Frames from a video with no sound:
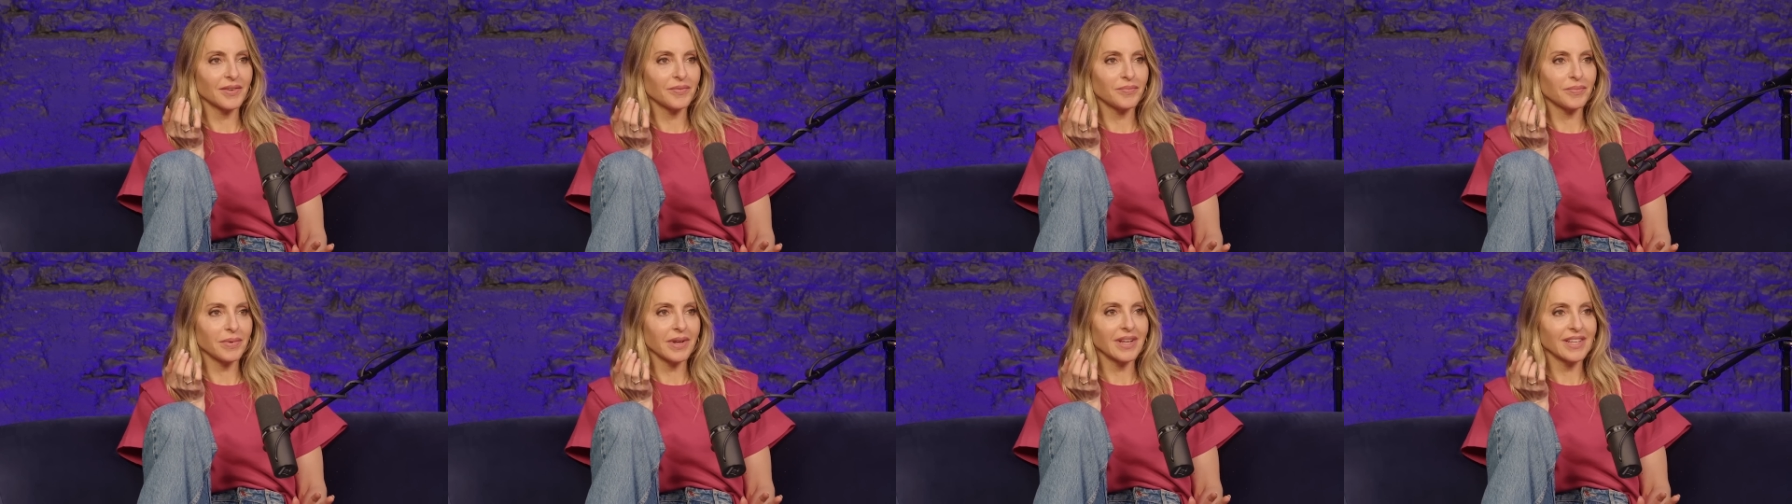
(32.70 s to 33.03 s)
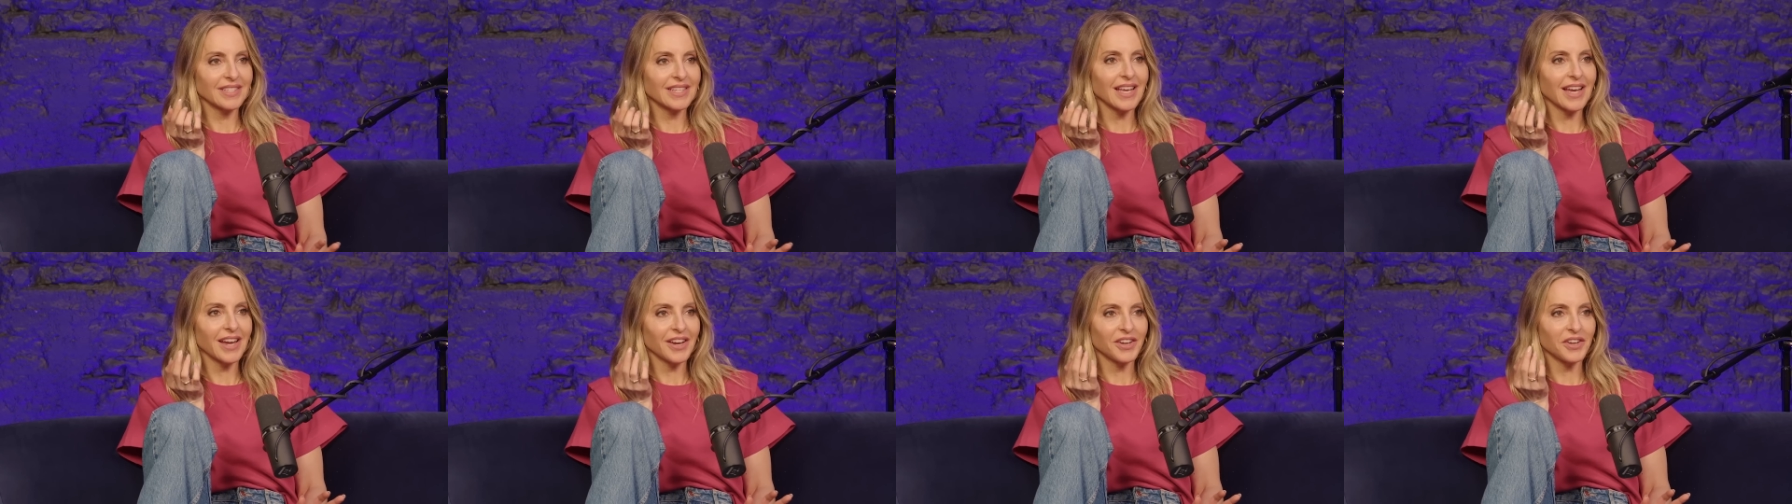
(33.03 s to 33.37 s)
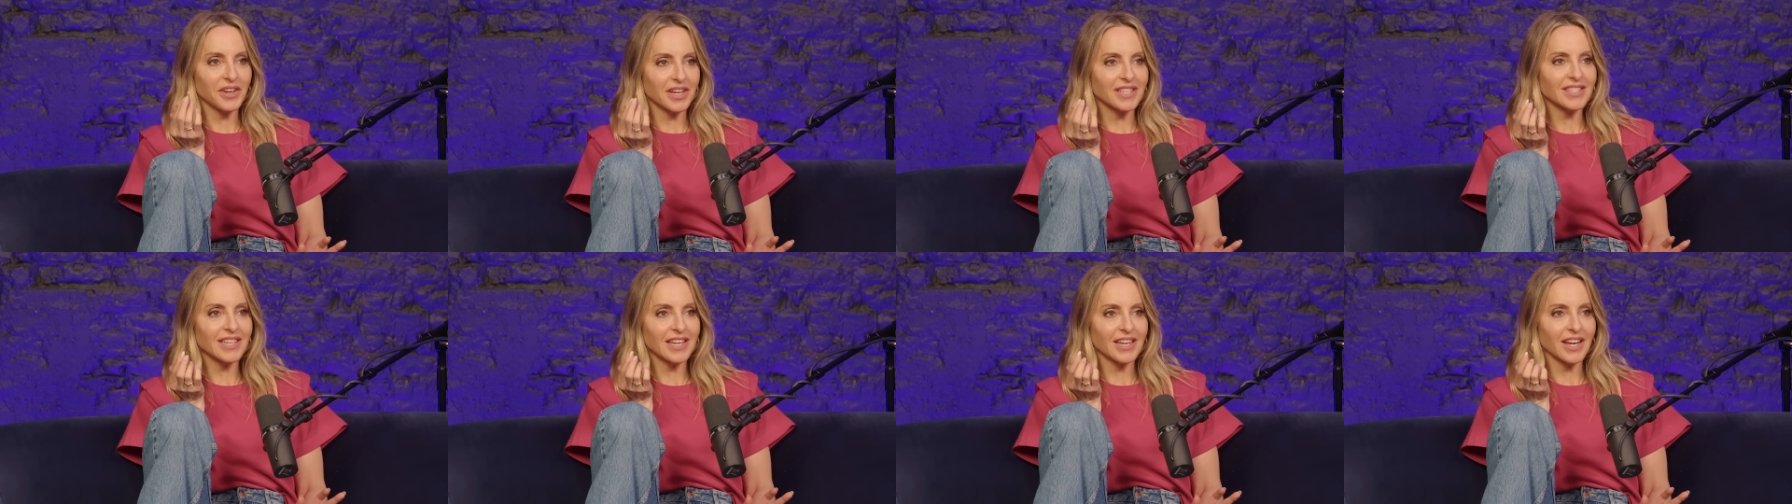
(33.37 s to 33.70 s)
But yeah. is that, are you
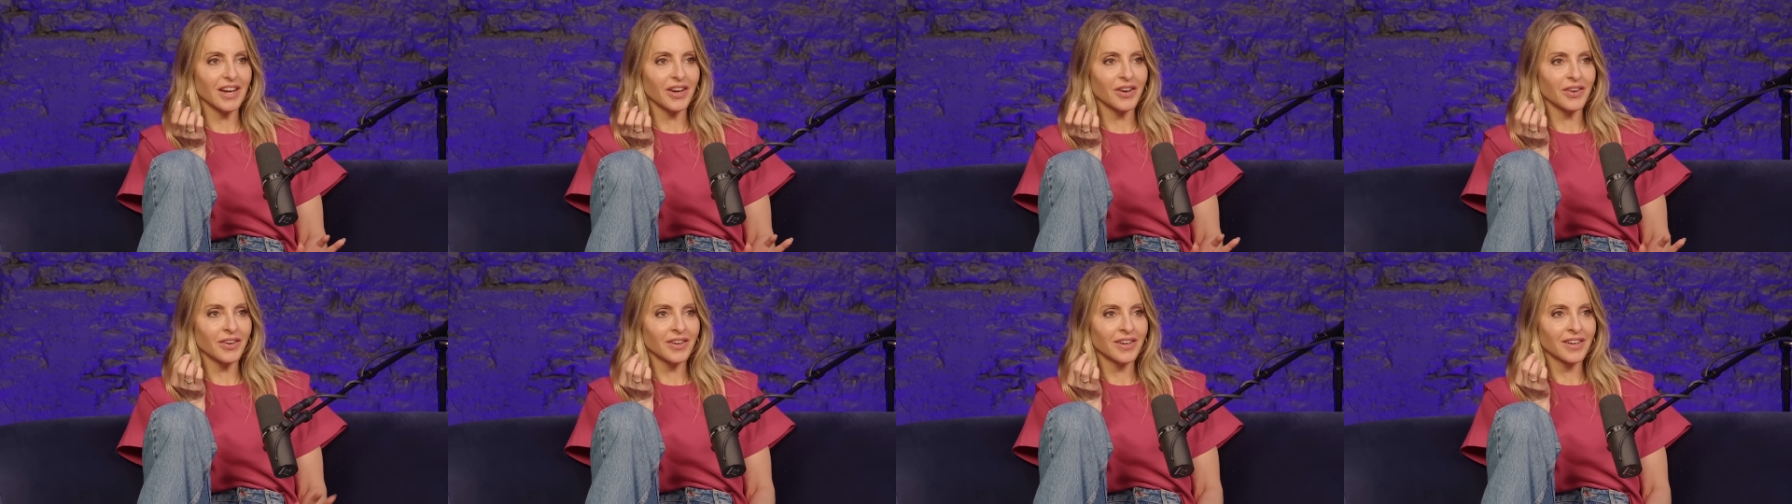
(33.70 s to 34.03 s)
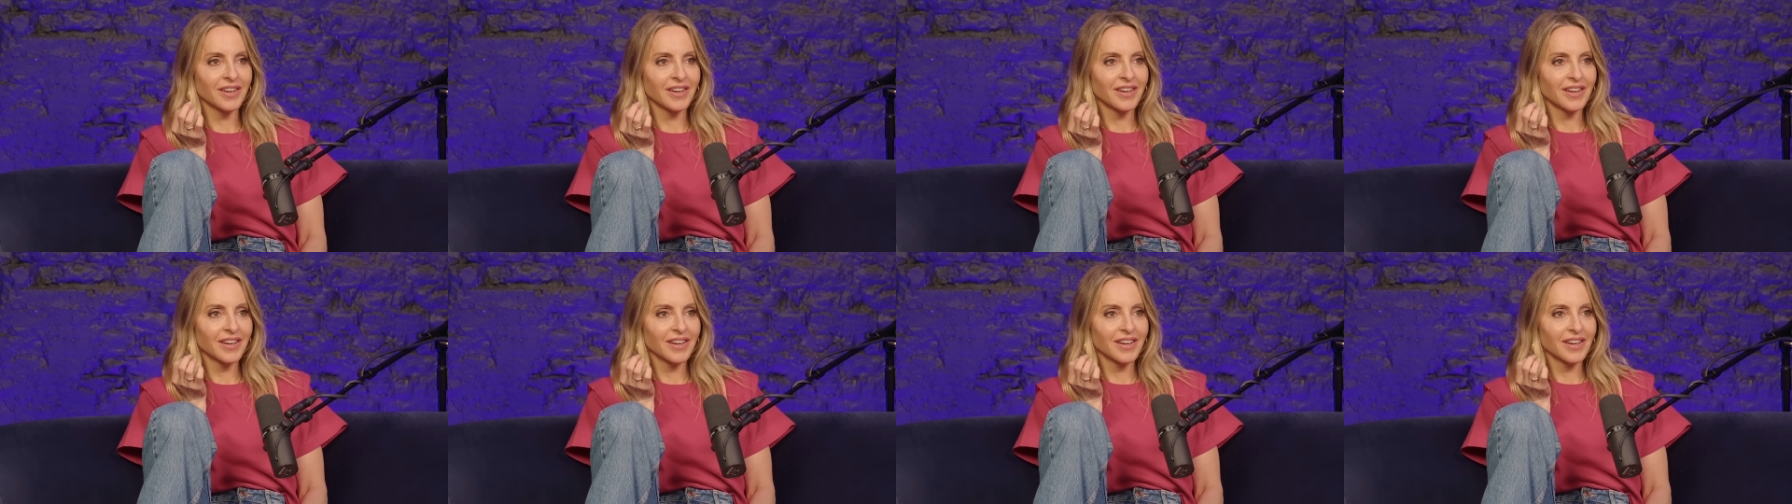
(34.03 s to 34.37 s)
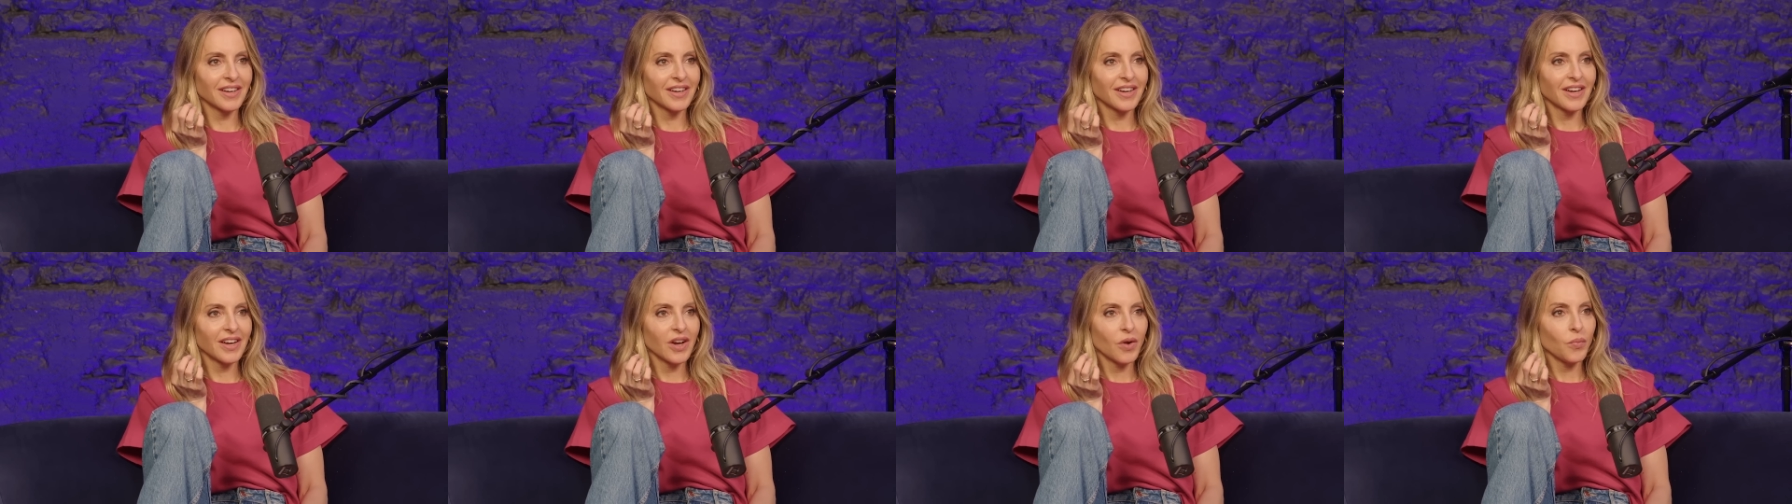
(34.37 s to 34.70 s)
going to say no? I'm going to
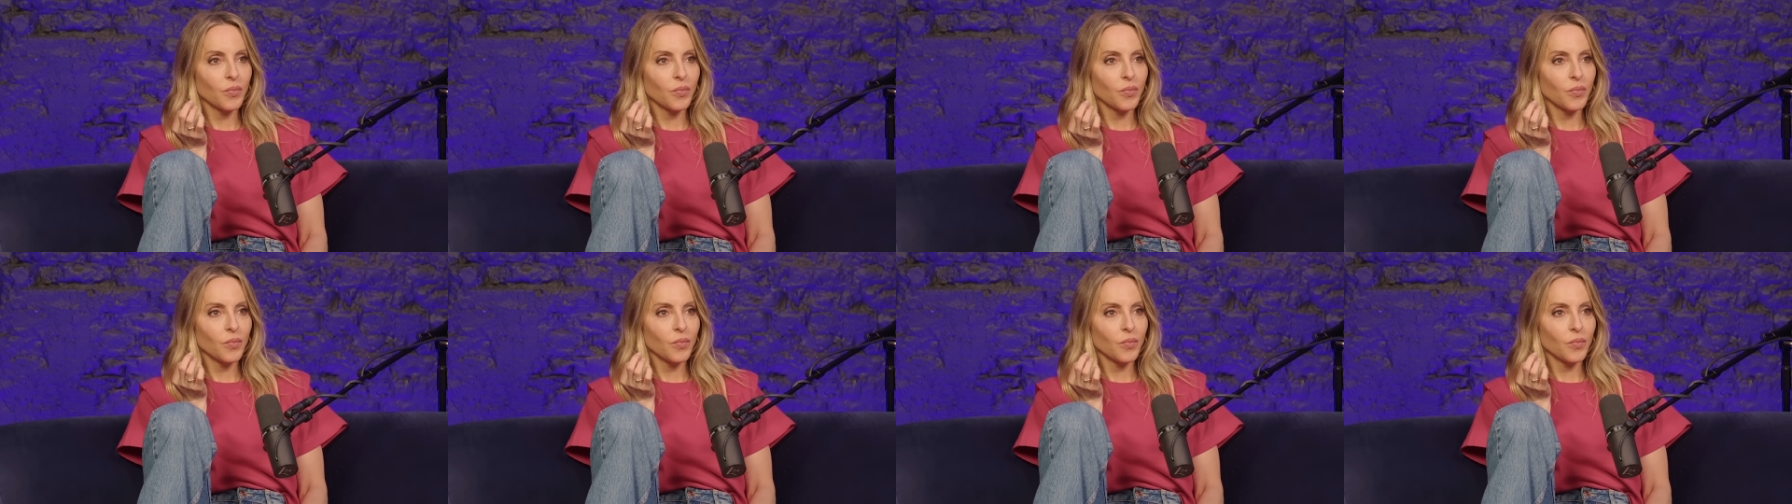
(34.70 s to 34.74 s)
say no.